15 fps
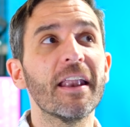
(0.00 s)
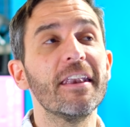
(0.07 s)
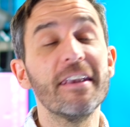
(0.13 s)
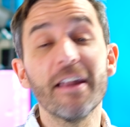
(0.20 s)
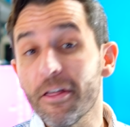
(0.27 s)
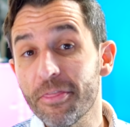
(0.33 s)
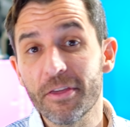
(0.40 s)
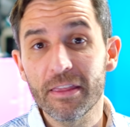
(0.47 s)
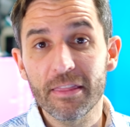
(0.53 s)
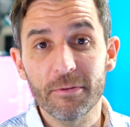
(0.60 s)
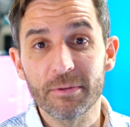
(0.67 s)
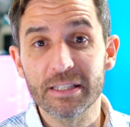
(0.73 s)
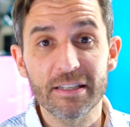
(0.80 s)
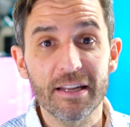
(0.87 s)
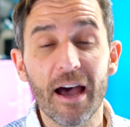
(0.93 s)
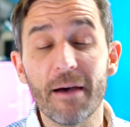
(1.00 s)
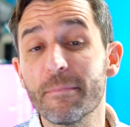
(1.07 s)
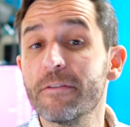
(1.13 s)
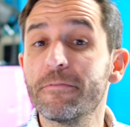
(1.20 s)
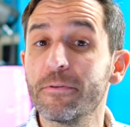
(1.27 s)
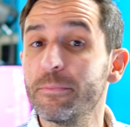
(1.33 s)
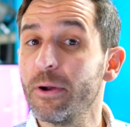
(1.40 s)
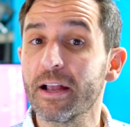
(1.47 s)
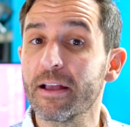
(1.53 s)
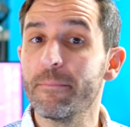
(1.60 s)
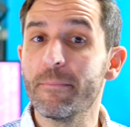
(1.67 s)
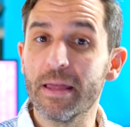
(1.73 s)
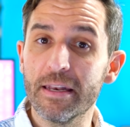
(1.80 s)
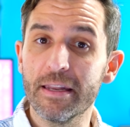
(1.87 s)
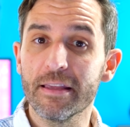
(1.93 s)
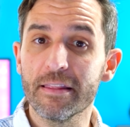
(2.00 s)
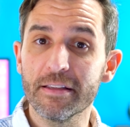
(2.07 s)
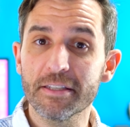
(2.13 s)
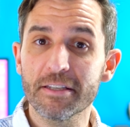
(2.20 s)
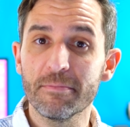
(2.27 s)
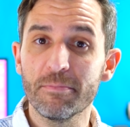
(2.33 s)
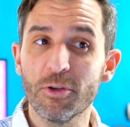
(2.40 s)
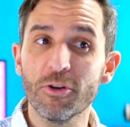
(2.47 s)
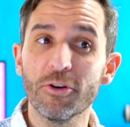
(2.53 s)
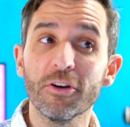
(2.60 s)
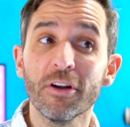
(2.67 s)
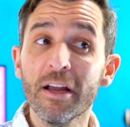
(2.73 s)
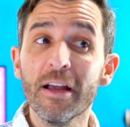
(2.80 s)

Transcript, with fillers: Nothing that would stop me from recommending this computer,